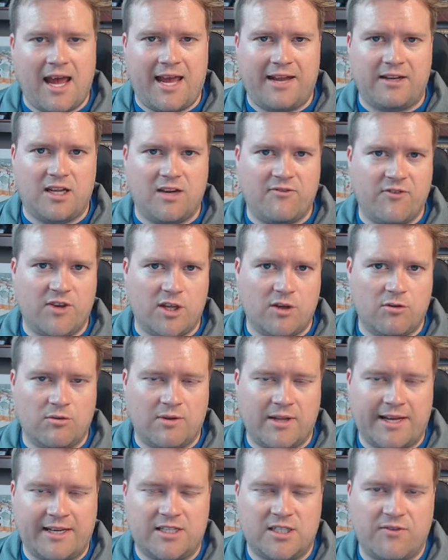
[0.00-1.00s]
and giving you
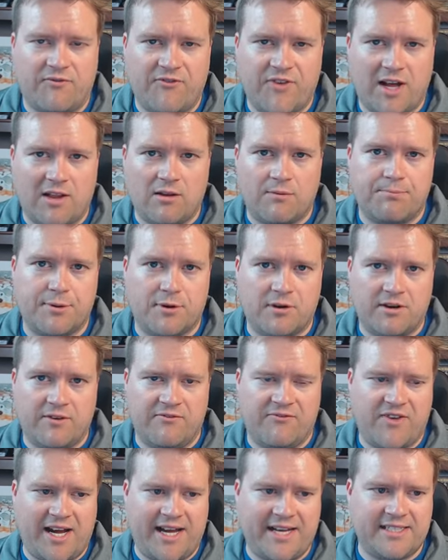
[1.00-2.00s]
like developer
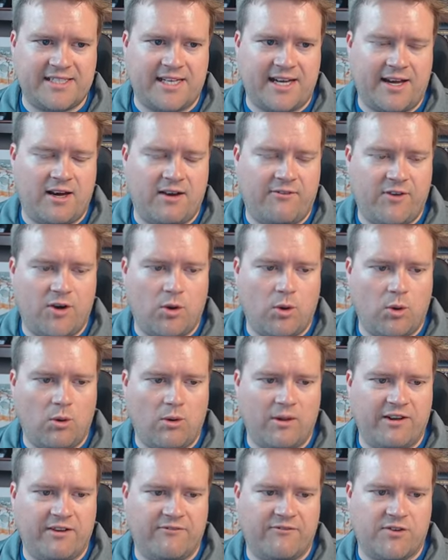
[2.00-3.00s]
advice, I have a
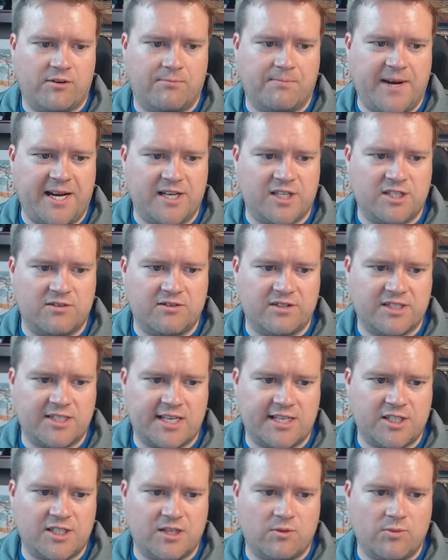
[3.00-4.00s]
whole informational
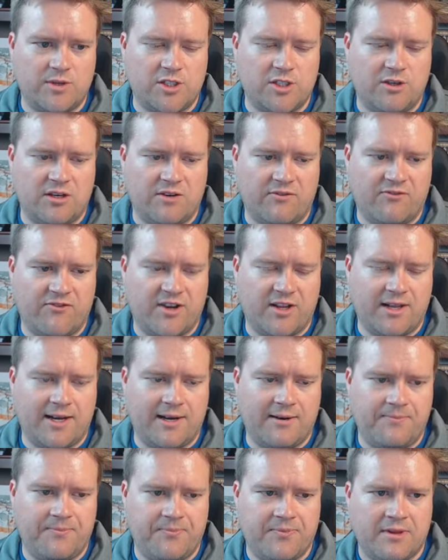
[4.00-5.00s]
section which you can fill
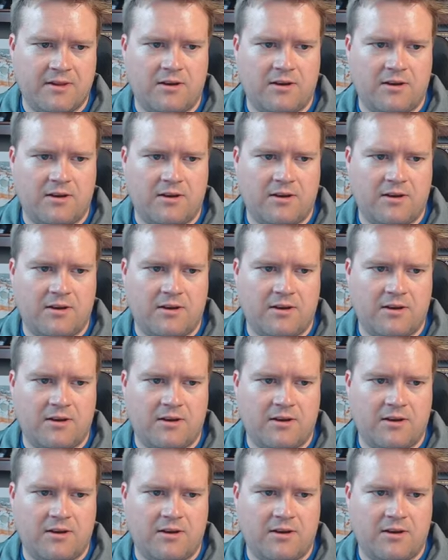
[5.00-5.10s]
out